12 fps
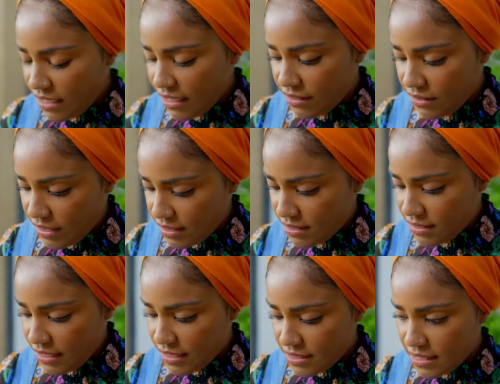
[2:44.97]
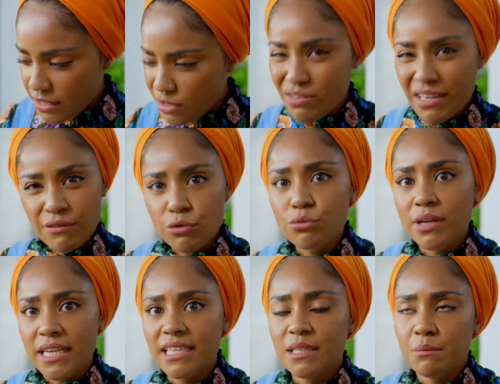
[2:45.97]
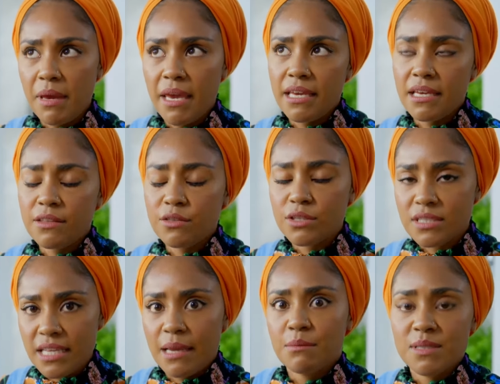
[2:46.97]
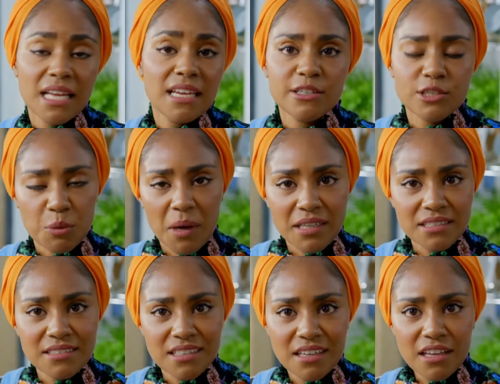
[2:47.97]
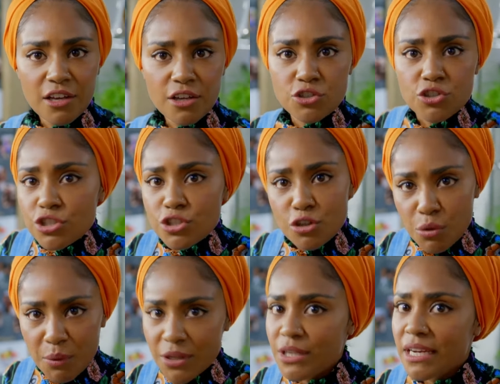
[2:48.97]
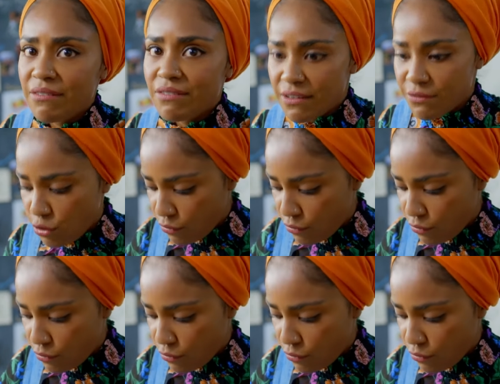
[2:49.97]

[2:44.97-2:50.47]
like this is that you never really make the same salad twice because you just don't know what you're going to have left